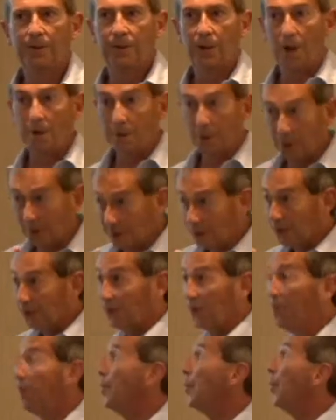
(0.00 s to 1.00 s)
So not as
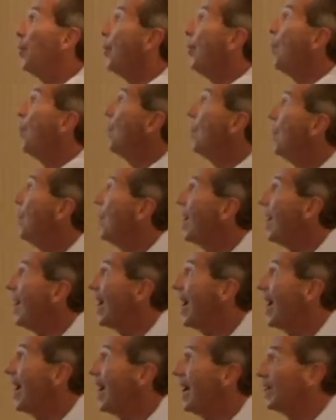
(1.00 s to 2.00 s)
simple
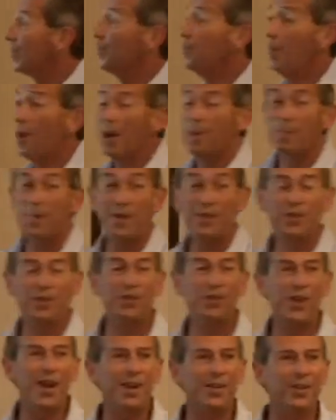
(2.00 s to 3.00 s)
as might be
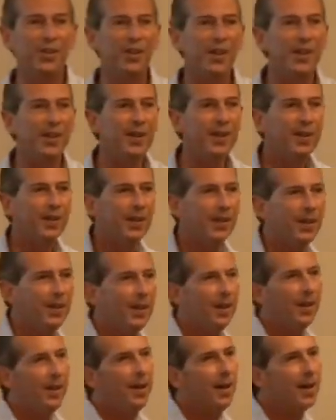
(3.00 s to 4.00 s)
suggested
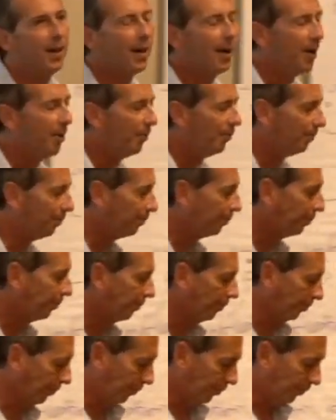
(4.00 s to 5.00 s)
in
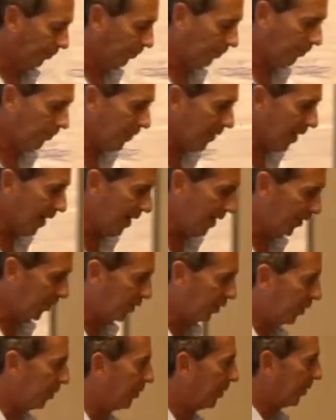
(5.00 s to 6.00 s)

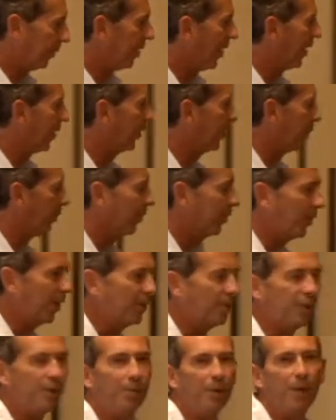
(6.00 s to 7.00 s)
terms of some
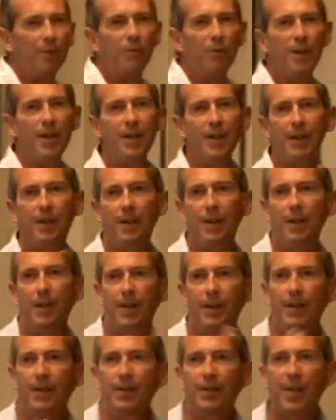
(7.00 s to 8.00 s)
things you might read
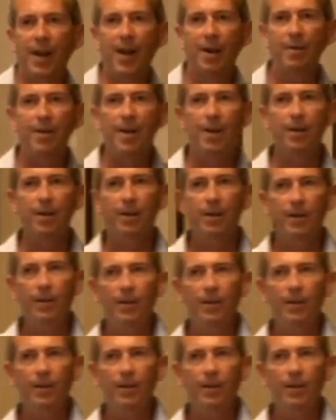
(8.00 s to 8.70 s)
in this area.